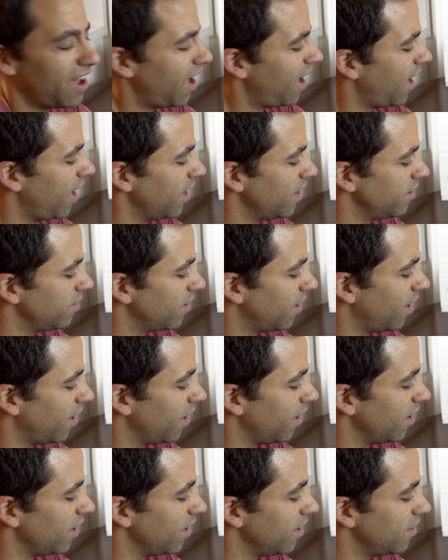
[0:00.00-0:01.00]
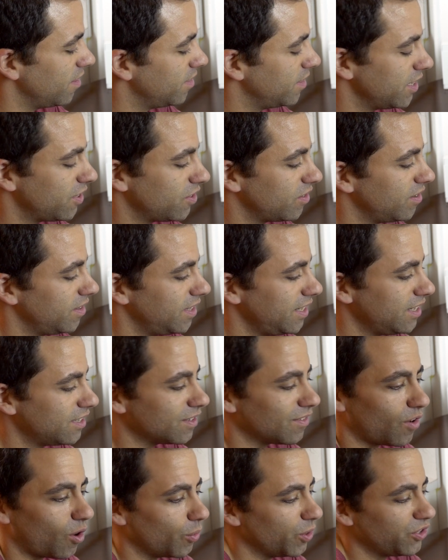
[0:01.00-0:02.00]
And uh, this, these
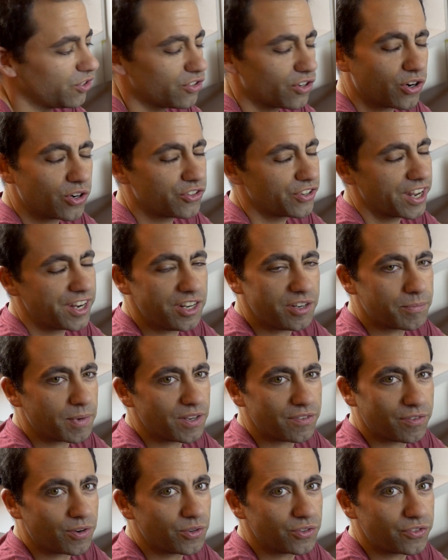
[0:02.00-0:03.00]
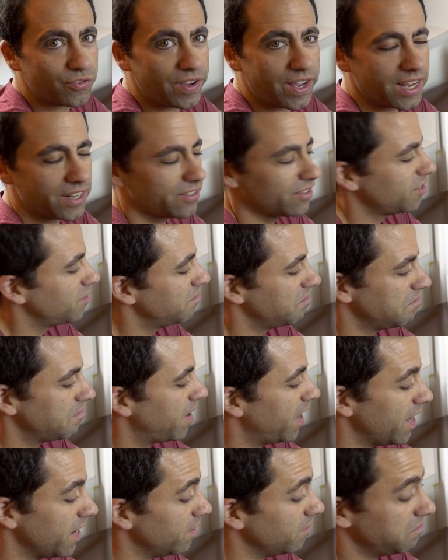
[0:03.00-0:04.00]
have always charged any of my phones fast,
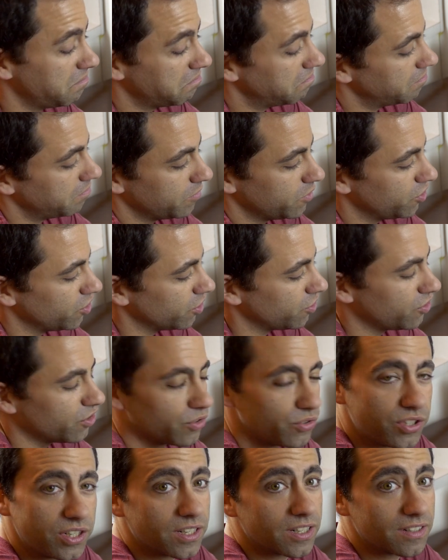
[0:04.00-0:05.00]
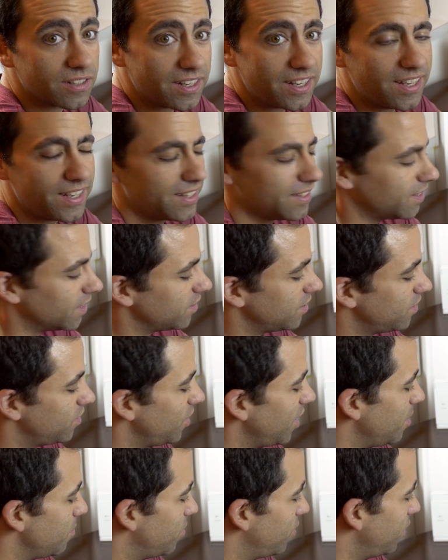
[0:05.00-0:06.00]
and just shows here, does the
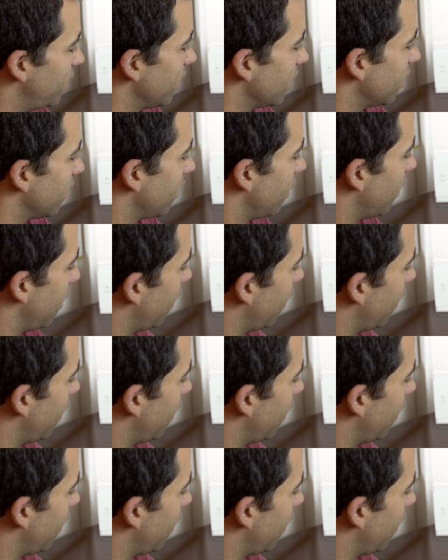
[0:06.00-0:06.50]
same thing.